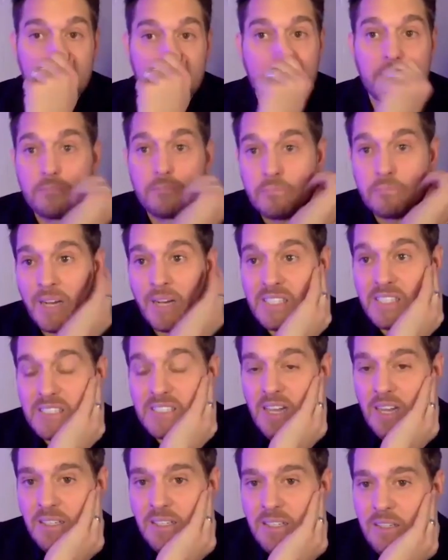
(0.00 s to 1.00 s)
my
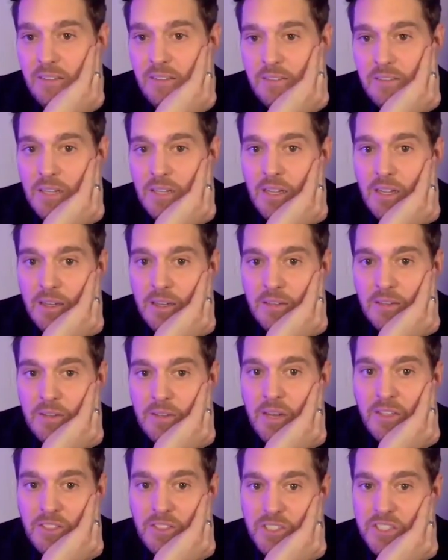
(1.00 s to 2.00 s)
son
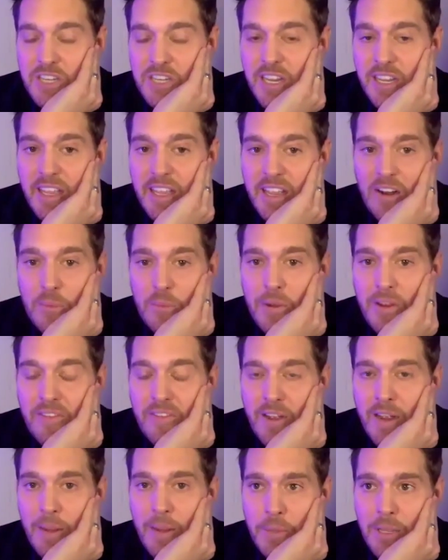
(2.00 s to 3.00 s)
and just taking care of my
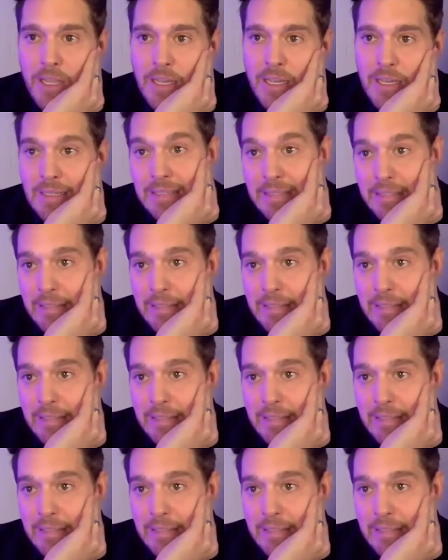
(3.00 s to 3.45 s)
family.